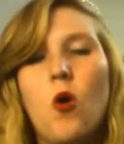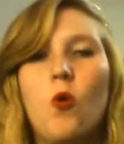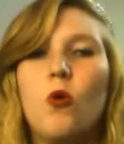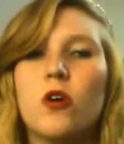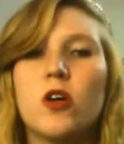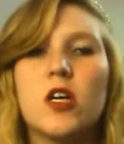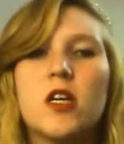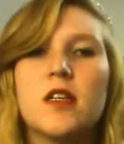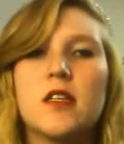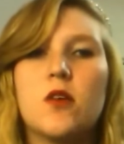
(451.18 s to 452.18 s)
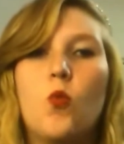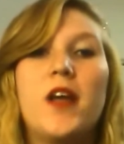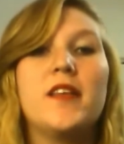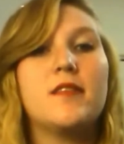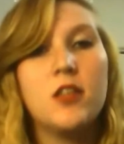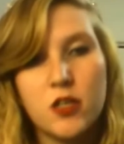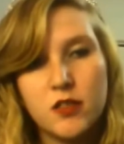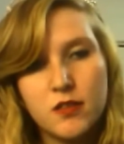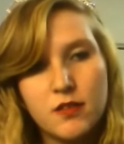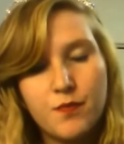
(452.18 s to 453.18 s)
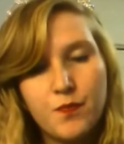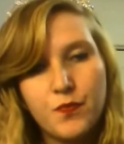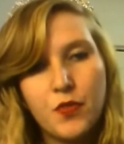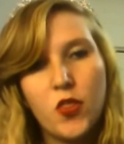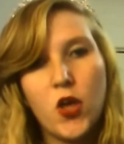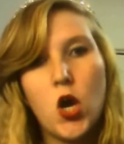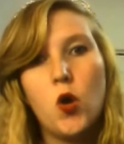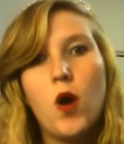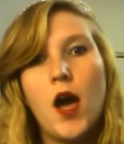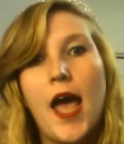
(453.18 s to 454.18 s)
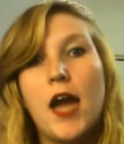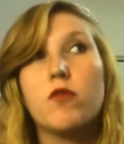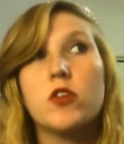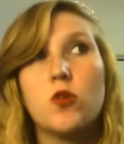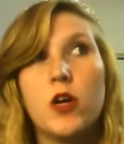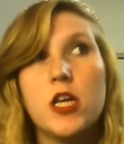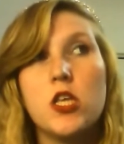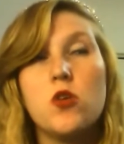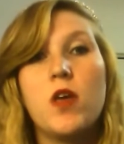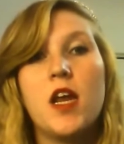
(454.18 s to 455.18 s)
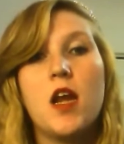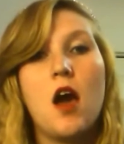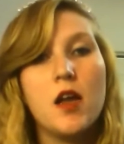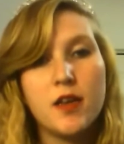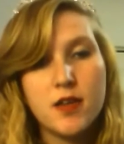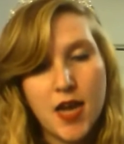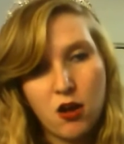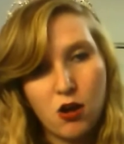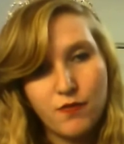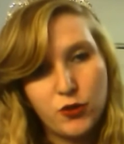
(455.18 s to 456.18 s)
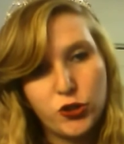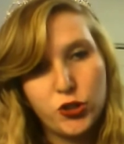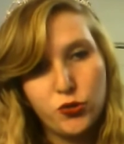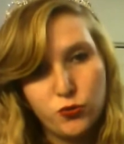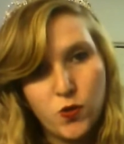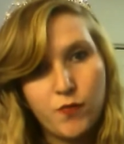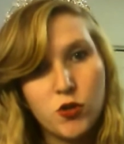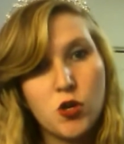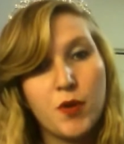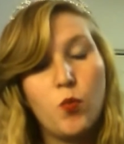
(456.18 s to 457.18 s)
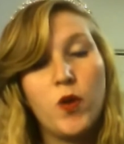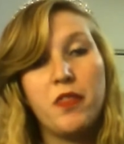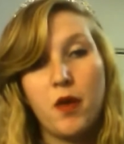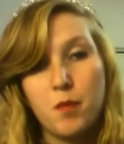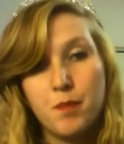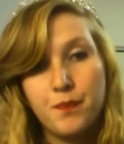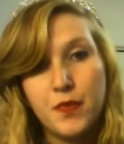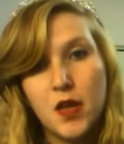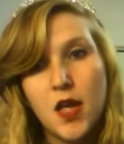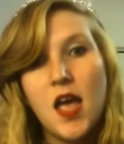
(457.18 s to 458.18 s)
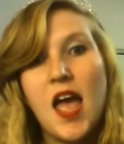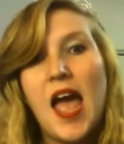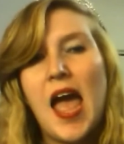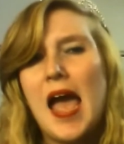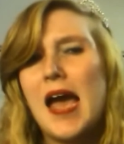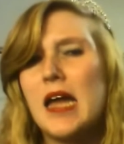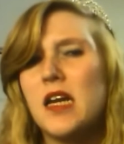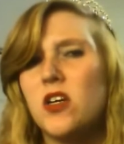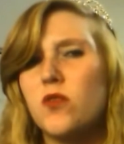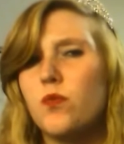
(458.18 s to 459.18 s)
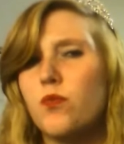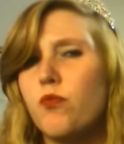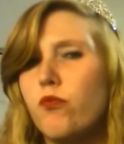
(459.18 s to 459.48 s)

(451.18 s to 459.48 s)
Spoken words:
or white sneakers. Though at a resort, you cannot take off your shoes. You have to jump in with them. At a